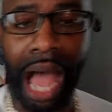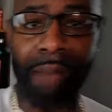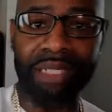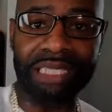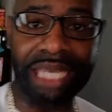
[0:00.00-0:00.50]
I'm
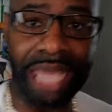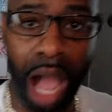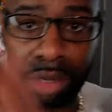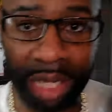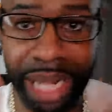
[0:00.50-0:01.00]
going to see y'all
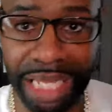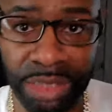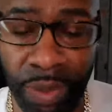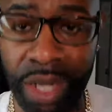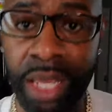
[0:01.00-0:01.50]
on the next
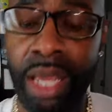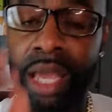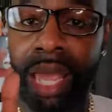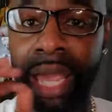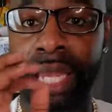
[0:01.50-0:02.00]
one.
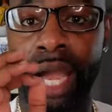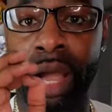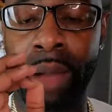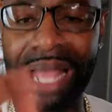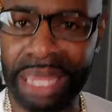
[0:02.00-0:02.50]
And
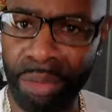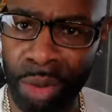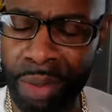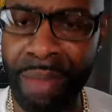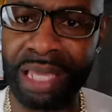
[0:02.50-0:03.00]
I think we'll
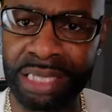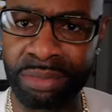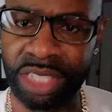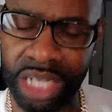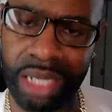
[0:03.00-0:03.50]
be making
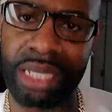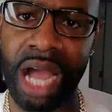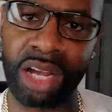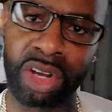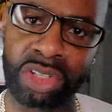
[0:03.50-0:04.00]
some chicken
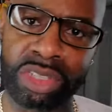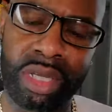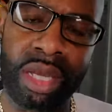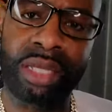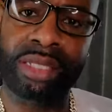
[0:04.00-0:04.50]
tacos
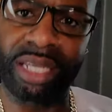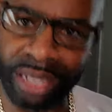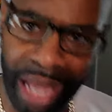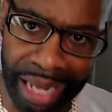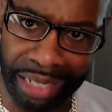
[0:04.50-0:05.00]

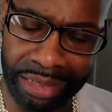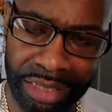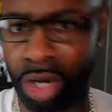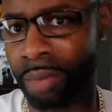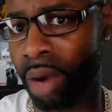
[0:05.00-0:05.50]
tonight.
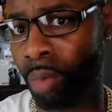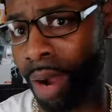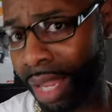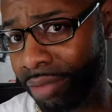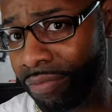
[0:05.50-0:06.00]
So my
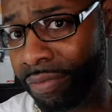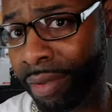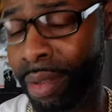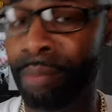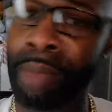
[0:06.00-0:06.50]
wife
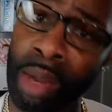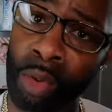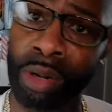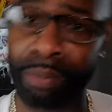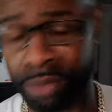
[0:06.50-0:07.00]
may
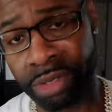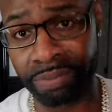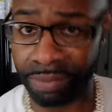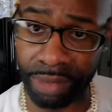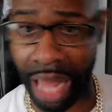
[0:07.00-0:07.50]
want to
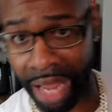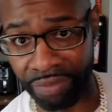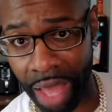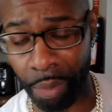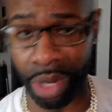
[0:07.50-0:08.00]
live
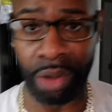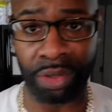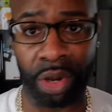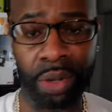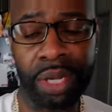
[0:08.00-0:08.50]
that one. I don't
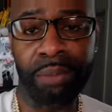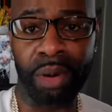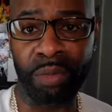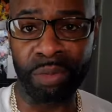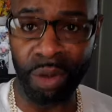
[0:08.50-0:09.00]
know. But
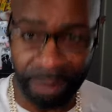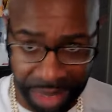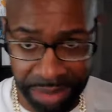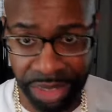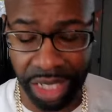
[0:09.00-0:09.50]
we want to make
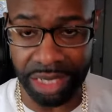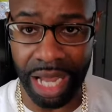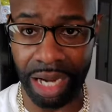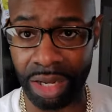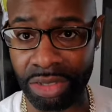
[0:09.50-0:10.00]
some chicken
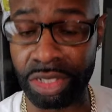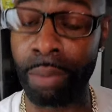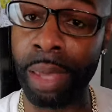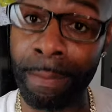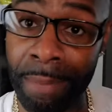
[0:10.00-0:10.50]
tacos. It's
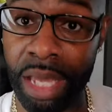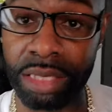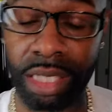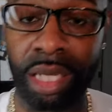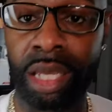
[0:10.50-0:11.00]
going to be
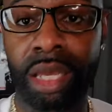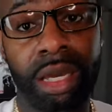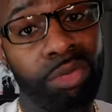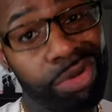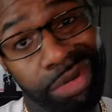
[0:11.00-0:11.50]
amazing.
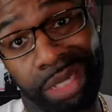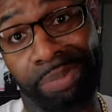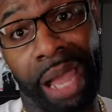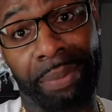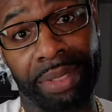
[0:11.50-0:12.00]
We're going to get it
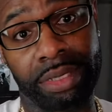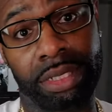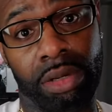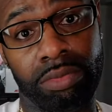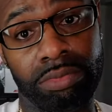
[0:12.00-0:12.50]
popping.
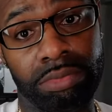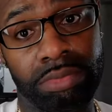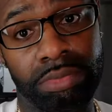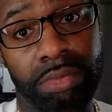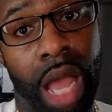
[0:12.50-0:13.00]
So
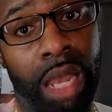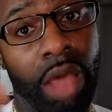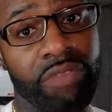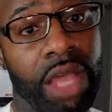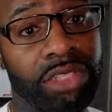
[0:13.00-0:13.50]
I
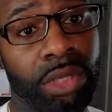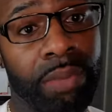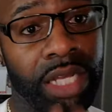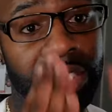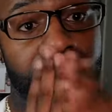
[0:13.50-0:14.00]
love y'all so
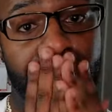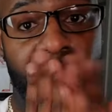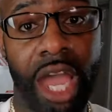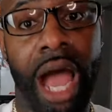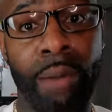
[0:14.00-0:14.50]
much.
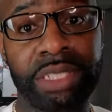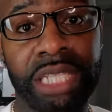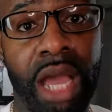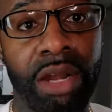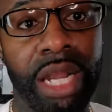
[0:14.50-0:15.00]
I will see y'all